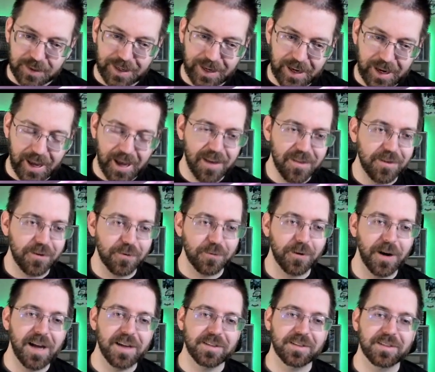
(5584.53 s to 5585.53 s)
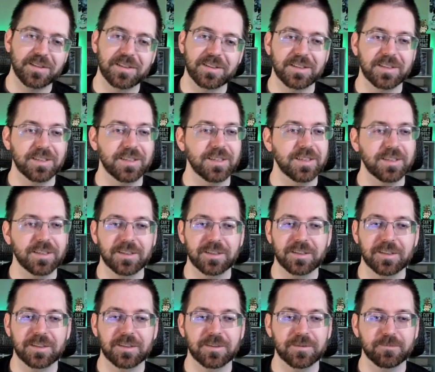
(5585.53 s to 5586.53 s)
And the rest,
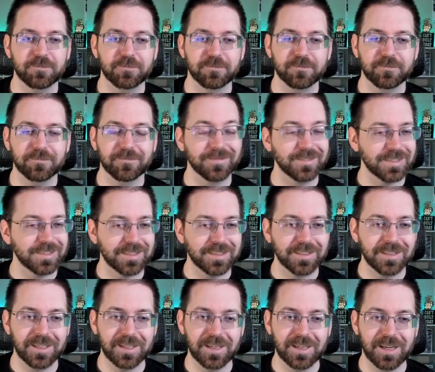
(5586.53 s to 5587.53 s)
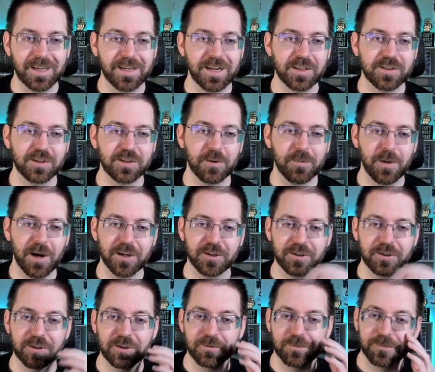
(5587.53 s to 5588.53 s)
not so
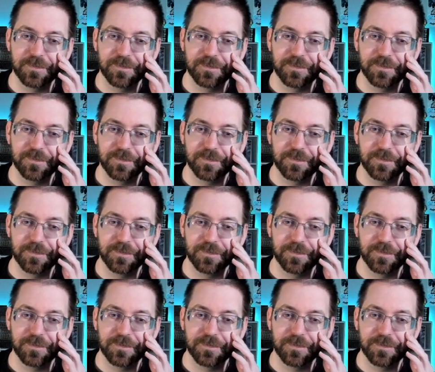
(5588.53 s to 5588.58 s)
much.